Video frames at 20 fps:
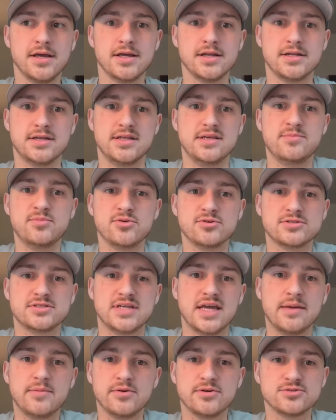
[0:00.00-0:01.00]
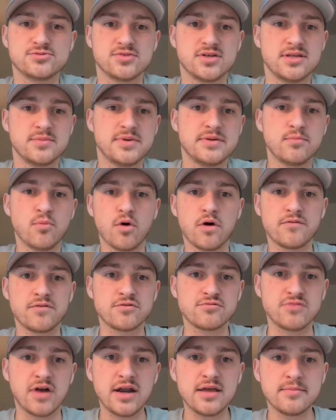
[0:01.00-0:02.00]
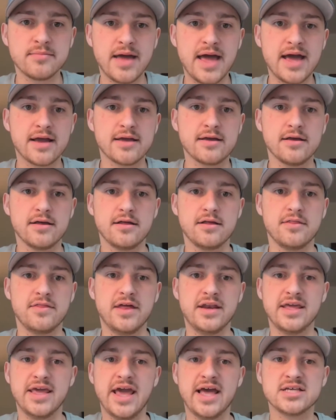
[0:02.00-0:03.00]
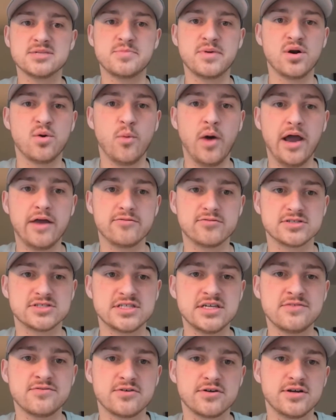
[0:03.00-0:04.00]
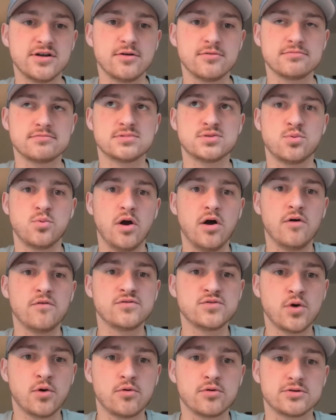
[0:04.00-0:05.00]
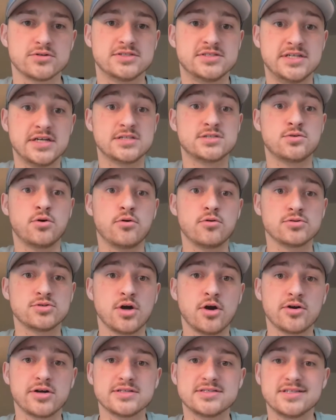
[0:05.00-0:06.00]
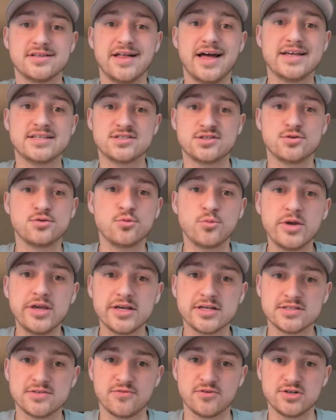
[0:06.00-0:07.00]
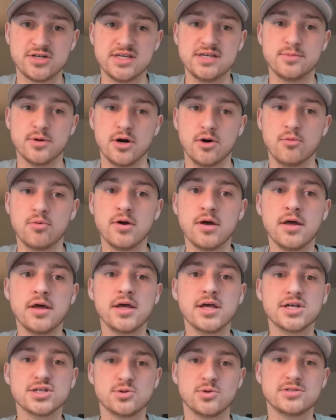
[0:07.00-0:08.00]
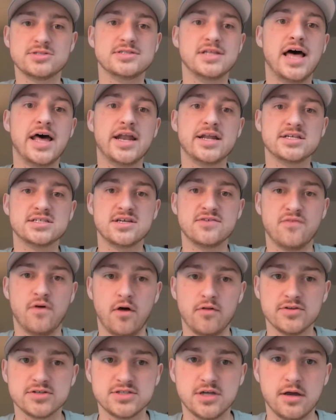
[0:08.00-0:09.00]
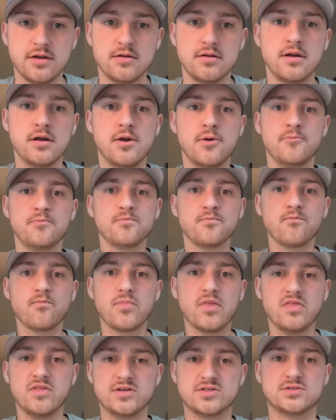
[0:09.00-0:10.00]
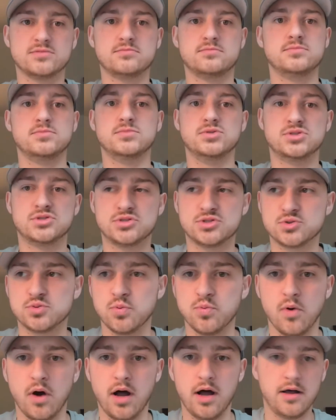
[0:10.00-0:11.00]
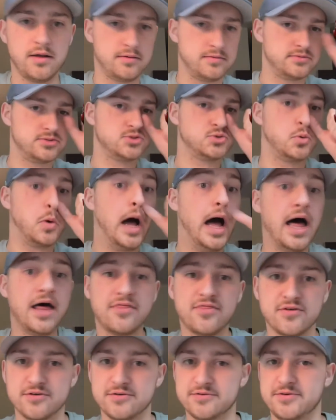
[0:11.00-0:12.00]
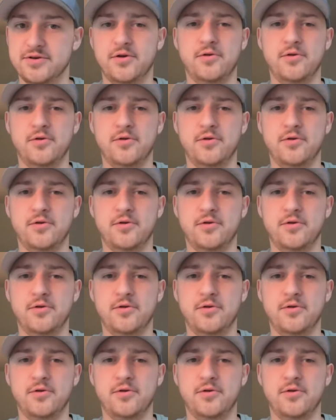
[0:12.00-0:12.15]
Deebo Samuel's really been more of a running back than he has been a wide receiver. 6 total targets the last 2 weeks for Deebo. So it's not as if all of a sudden this swath or,